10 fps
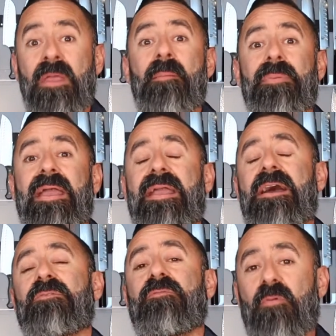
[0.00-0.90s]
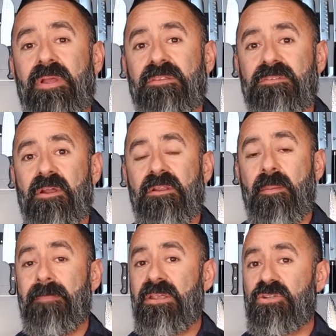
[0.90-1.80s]
But hey guys, before we get
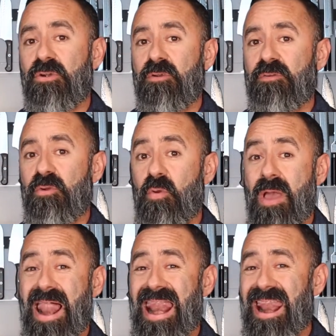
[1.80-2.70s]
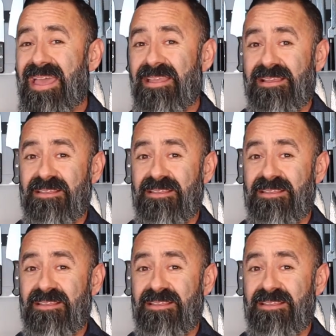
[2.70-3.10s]
started, be sure to like,